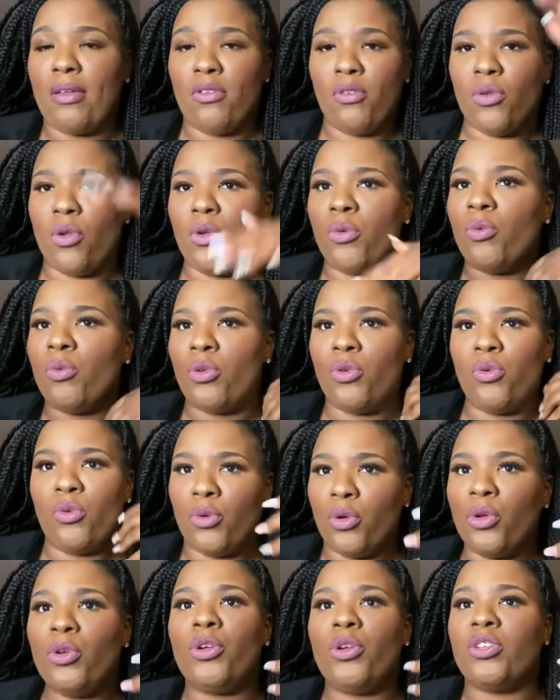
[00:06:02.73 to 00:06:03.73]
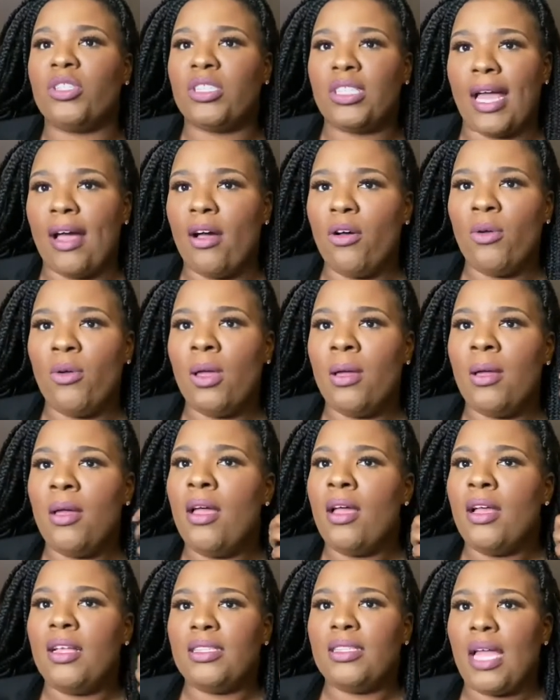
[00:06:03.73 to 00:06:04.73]
know, when you oil your scalp
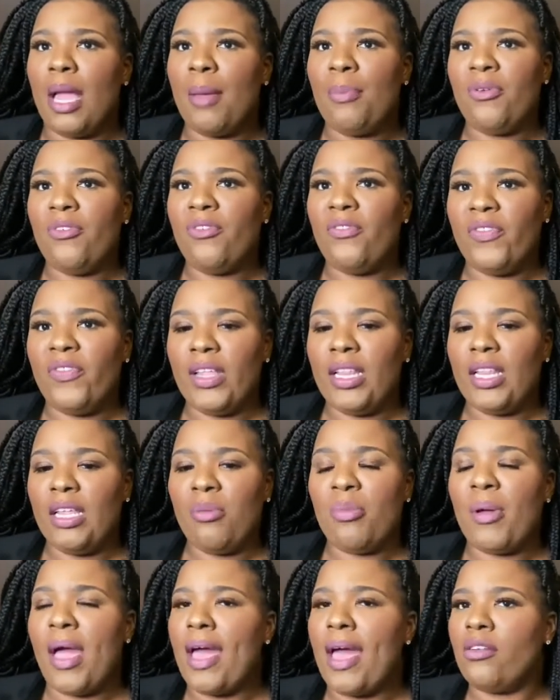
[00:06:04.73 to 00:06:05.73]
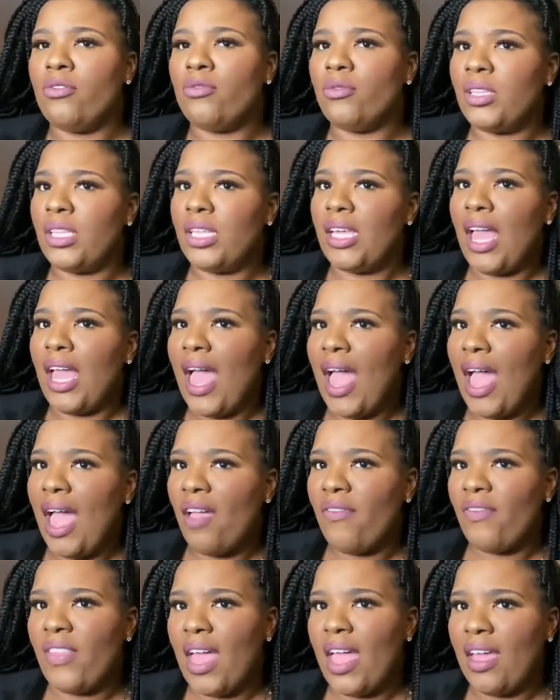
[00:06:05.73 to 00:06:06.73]
type of feeling, but I don't really
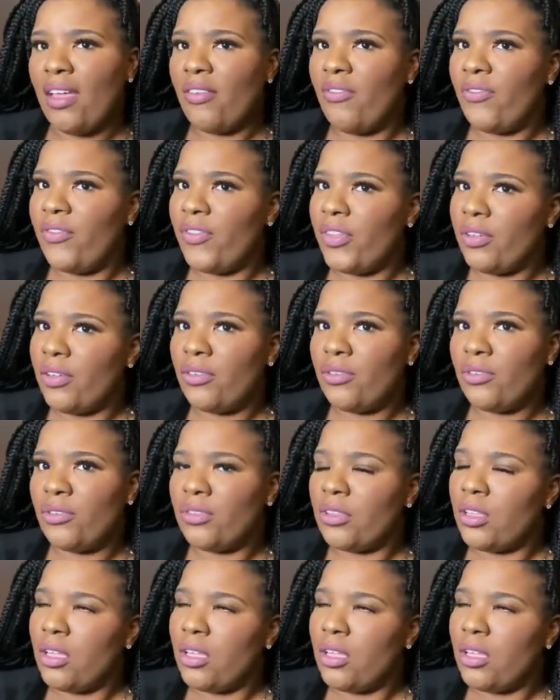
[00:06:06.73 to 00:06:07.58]
have that. It feels